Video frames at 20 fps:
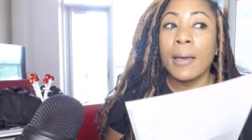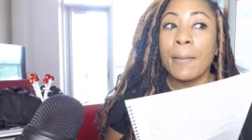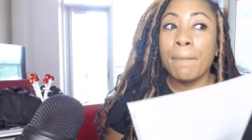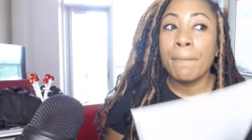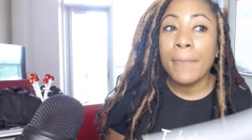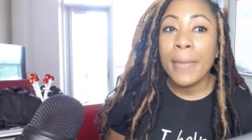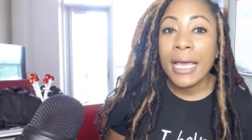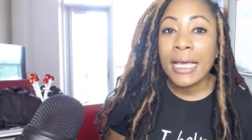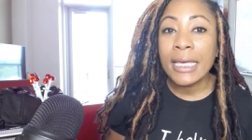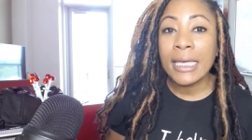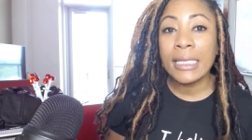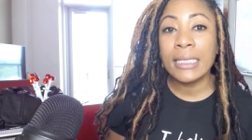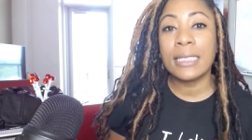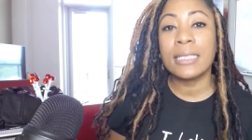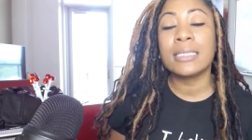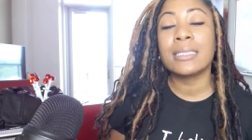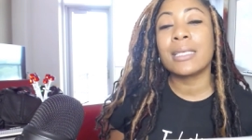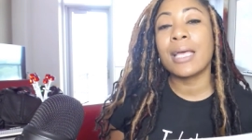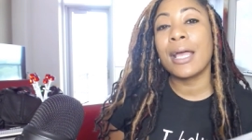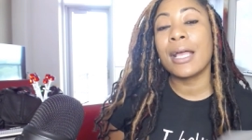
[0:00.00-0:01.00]
making
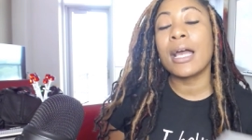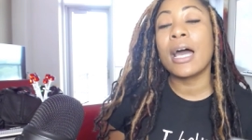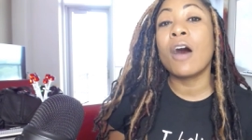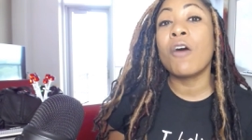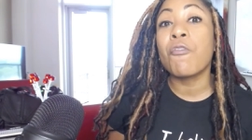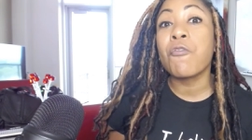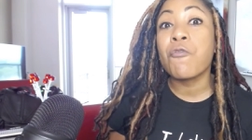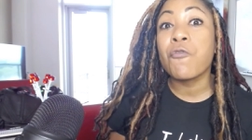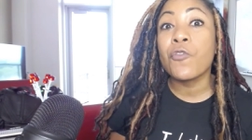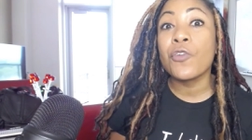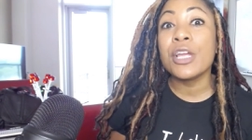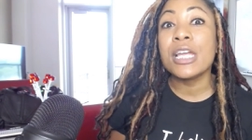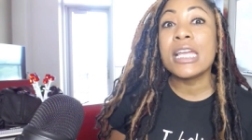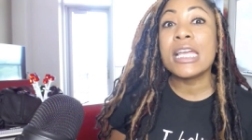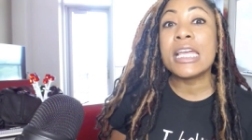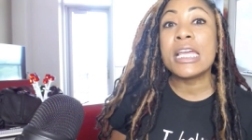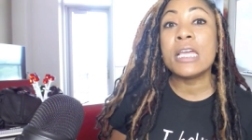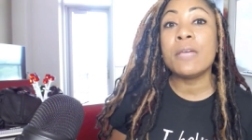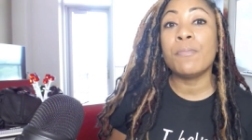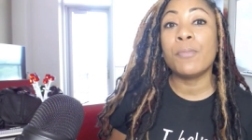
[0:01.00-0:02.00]
this like a free
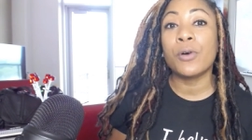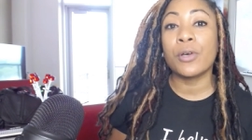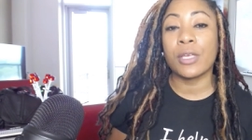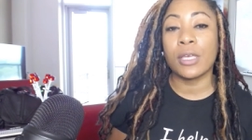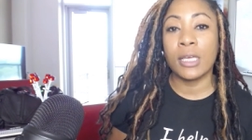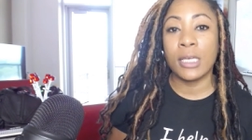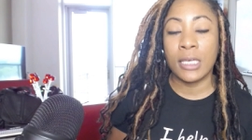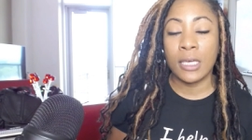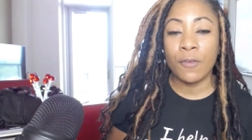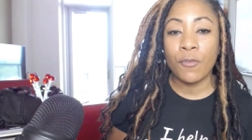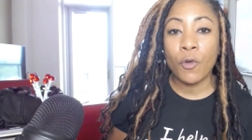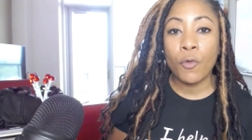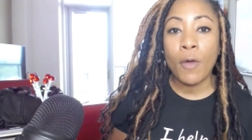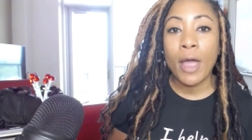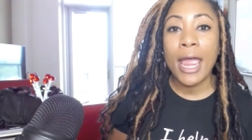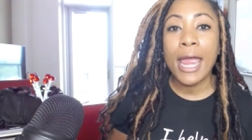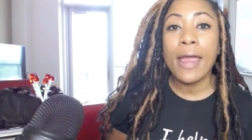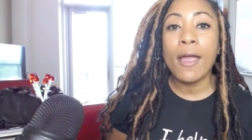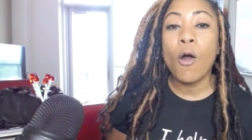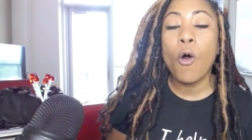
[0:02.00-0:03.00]
ebook
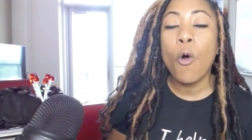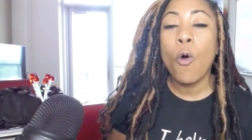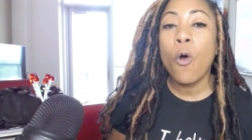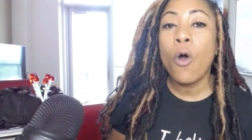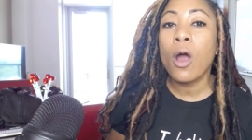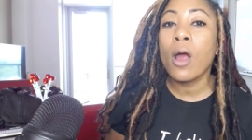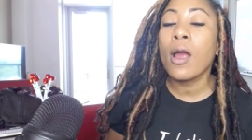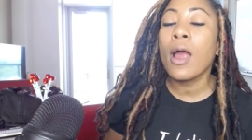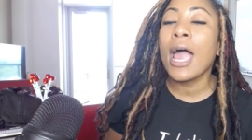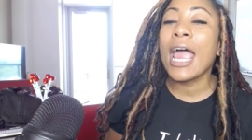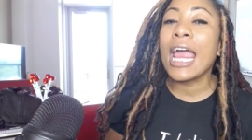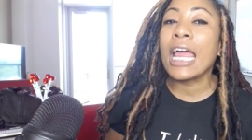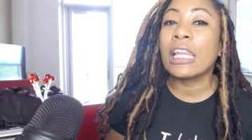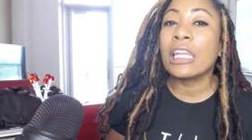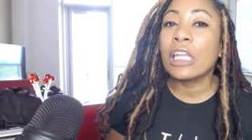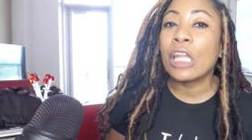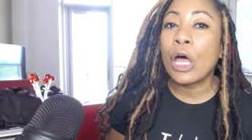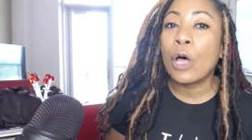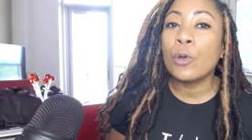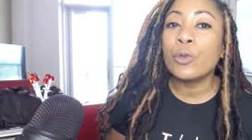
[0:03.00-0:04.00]
giveaway or a
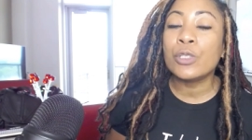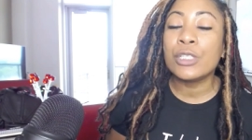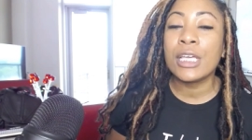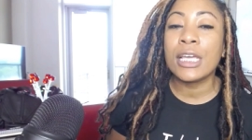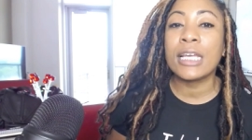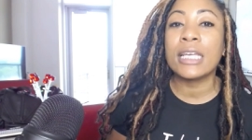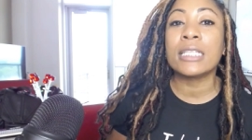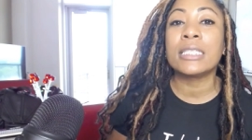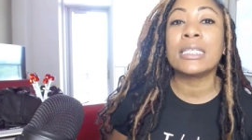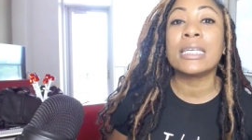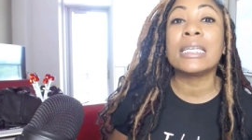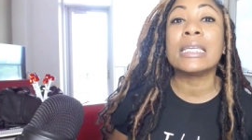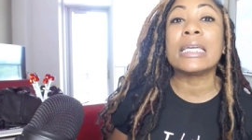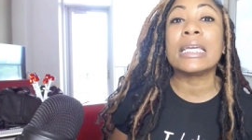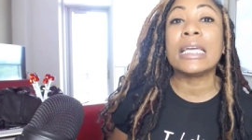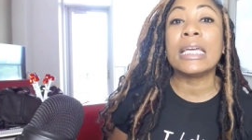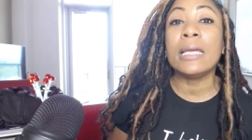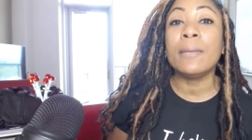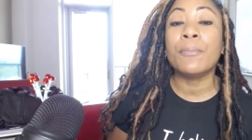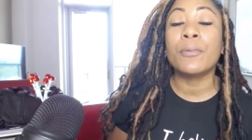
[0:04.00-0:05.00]
low ticketed
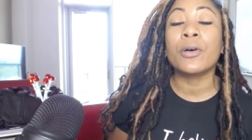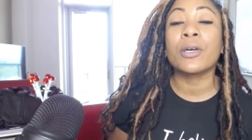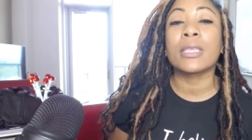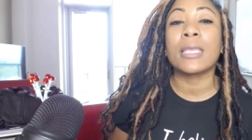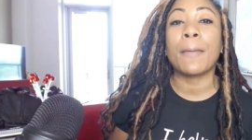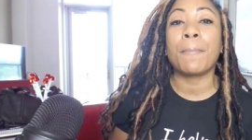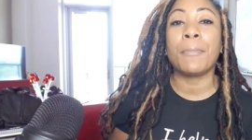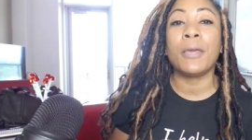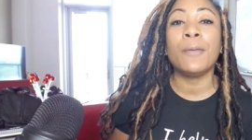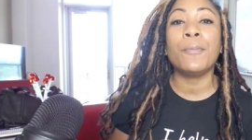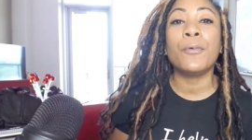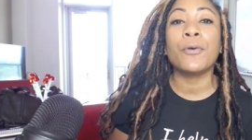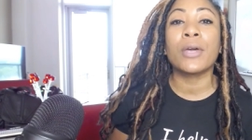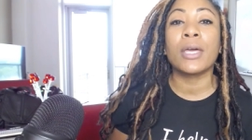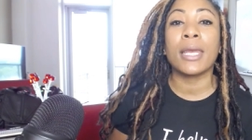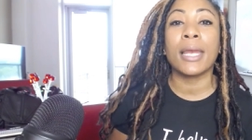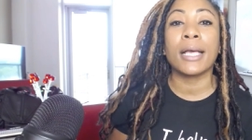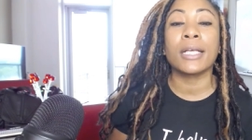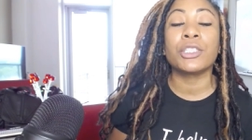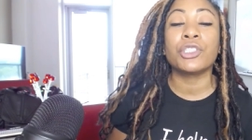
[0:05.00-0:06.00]
ebook that people
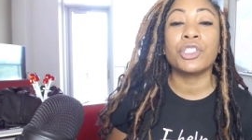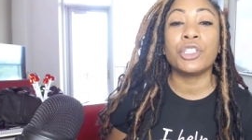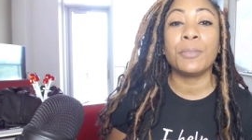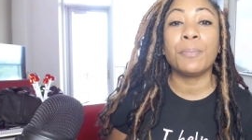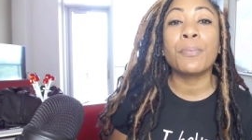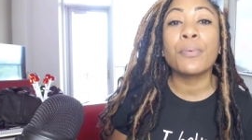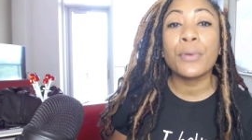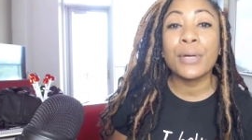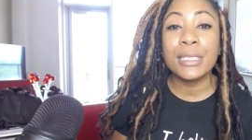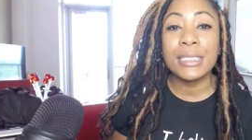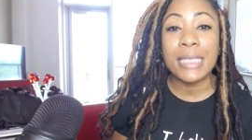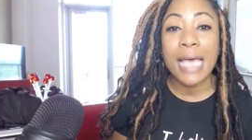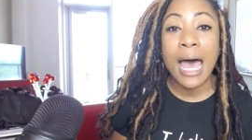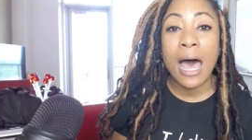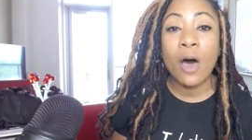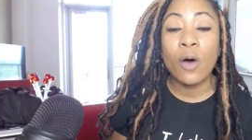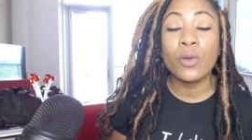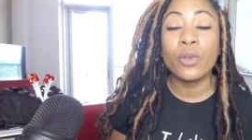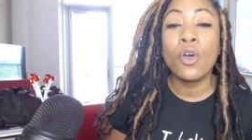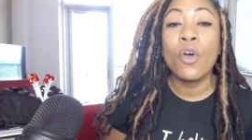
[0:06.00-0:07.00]
can actually print out